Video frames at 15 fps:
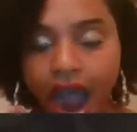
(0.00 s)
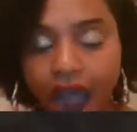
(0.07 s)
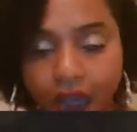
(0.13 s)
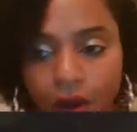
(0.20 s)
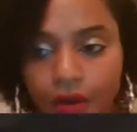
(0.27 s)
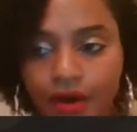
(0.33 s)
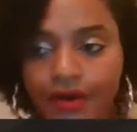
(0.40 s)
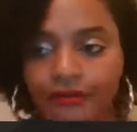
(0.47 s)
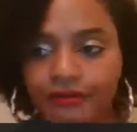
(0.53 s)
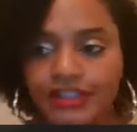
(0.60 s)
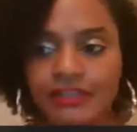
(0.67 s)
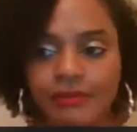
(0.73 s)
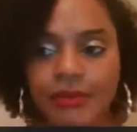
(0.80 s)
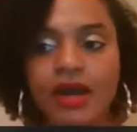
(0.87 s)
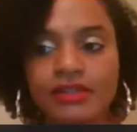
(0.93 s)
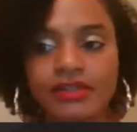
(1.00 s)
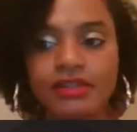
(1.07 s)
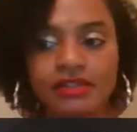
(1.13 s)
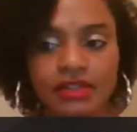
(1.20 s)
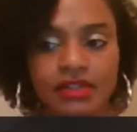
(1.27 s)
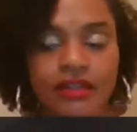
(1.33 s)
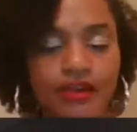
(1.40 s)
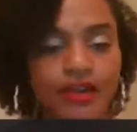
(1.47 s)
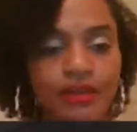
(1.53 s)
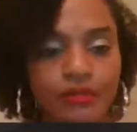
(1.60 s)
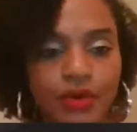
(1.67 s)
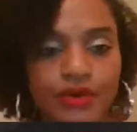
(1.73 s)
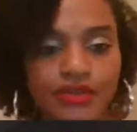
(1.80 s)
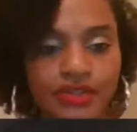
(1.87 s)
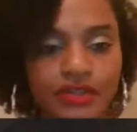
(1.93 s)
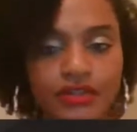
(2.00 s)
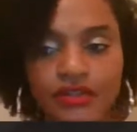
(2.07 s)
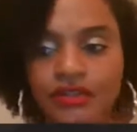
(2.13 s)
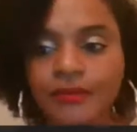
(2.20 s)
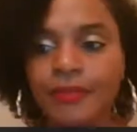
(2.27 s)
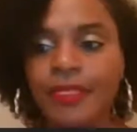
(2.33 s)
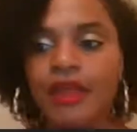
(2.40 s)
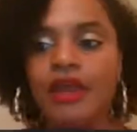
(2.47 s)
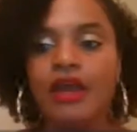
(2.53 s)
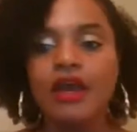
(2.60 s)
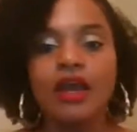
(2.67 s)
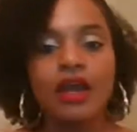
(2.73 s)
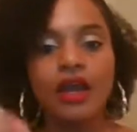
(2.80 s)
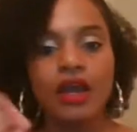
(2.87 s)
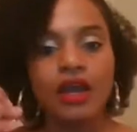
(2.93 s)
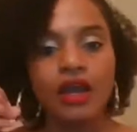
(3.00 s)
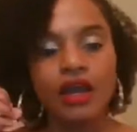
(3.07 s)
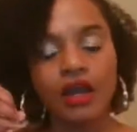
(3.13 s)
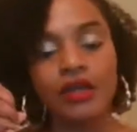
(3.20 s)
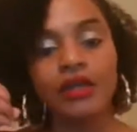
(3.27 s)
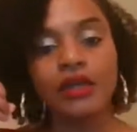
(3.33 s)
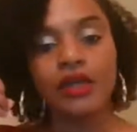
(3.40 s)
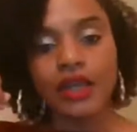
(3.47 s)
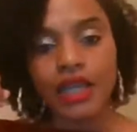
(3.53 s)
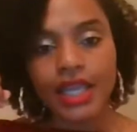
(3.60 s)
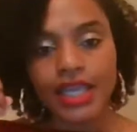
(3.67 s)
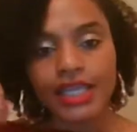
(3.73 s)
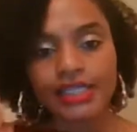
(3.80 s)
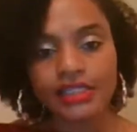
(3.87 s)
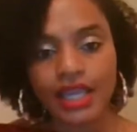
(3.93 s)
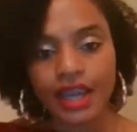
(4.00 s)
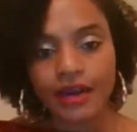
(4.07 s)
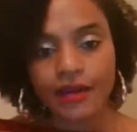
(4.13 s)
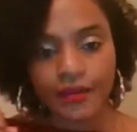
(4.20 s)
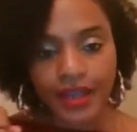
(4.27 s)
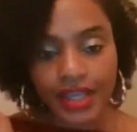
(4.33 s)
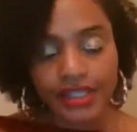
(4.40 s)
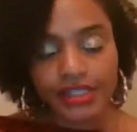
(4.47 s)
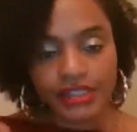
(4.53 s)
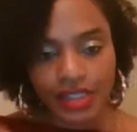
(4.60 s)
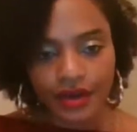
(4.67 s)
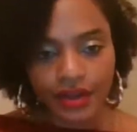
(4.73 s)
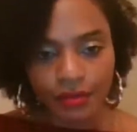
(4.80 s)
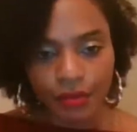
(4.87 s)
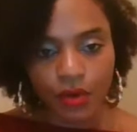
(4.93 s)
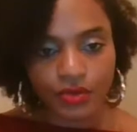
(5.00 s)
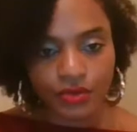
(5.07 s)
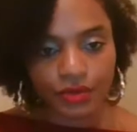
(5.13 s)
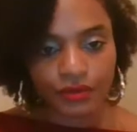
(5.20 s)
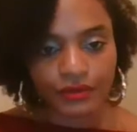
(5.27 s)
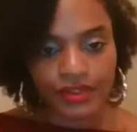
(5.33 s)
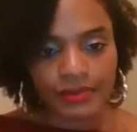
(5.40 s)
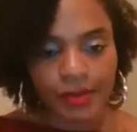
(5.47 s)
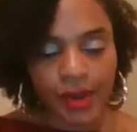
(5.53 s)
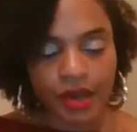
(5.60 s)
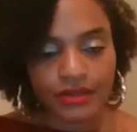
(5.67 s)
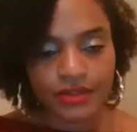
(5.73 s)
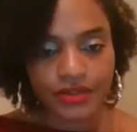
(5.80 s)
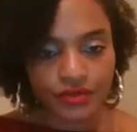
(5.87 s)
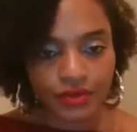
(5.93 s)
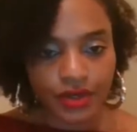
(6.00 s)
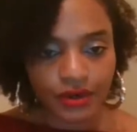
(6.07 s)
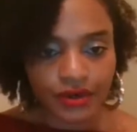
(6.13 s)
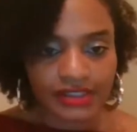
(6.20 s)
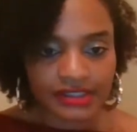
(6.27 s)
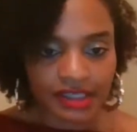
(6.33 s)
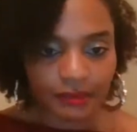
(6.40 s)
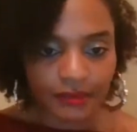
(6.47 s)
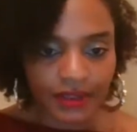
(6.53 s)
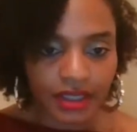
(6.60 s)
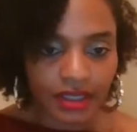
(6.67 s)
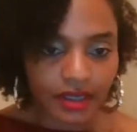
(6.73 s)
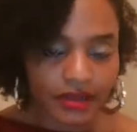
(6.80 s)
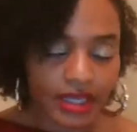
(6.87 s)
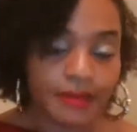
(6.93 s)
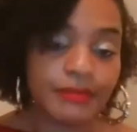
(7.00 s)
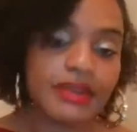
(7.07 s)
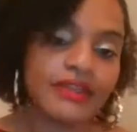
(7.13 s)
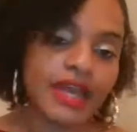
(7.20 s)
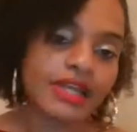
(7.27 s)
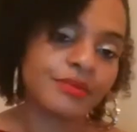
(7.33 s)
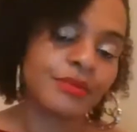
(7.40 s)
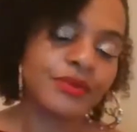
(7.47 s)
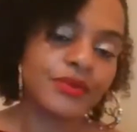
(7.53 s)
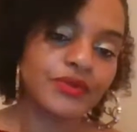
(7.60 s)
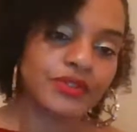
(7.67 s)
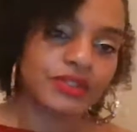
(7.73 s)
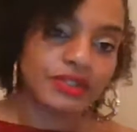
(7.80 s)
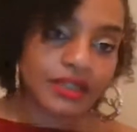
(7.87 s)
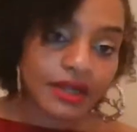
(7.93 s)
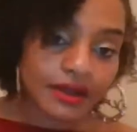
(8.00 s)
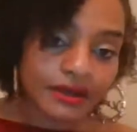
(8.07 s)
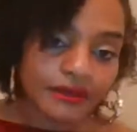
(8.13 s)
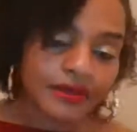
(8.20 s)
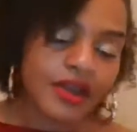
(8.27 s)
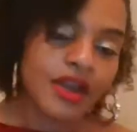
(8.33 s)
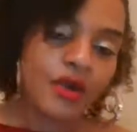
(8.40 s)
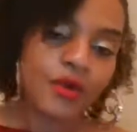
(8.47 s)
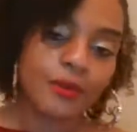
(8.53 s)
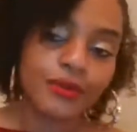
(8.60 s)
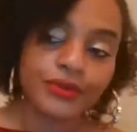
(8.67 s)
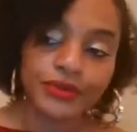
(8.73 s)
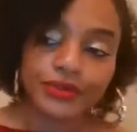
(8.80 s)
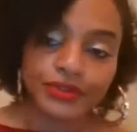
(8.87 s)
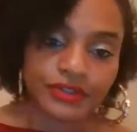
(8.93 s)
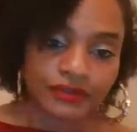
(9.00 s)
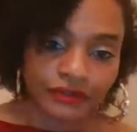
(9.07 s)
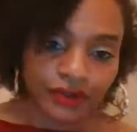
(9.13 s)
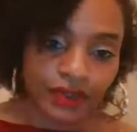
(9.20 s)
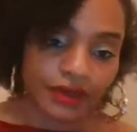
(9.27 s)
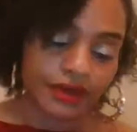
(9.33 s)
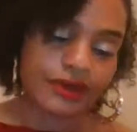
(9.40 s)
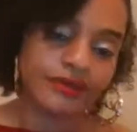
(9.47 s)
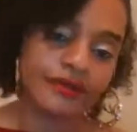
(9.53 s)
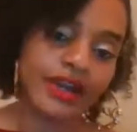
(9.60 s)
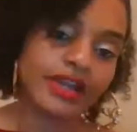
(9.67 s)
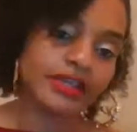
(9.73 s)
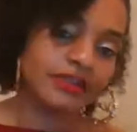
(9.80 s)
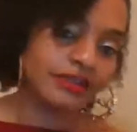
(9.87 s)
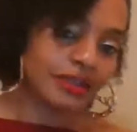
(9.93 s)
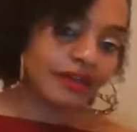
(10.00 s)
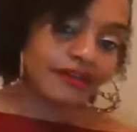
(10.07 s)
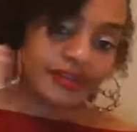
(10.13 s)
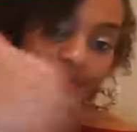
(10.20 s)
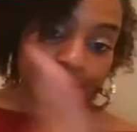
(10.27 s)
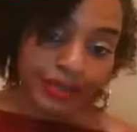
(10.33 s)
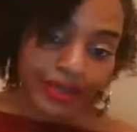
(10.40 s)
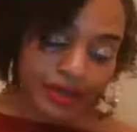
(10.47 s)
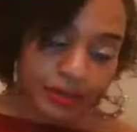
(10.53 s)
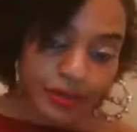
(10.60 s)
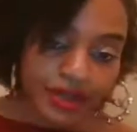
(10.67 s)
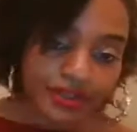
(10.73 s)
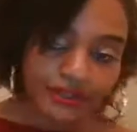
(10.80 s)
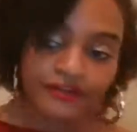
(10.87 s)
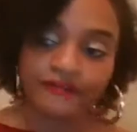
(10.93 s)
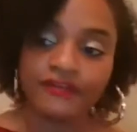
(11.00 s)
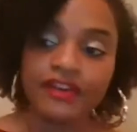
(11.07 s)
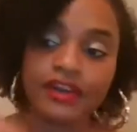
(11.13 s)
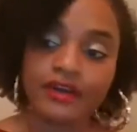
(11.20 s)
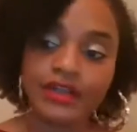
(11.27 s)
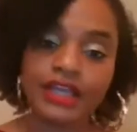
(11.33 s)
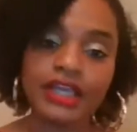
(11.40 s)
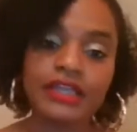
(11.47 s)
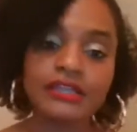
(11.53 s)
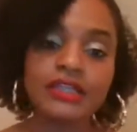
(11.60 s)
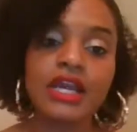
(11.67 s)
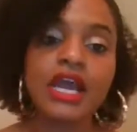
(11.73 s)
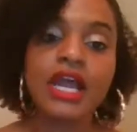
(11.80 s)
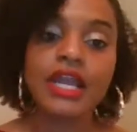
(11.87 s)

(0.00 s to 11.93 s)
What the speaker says: our responses to their emotions, is their emotional response triggering something in me that produces love or produces fear, right? Love is being with, fear is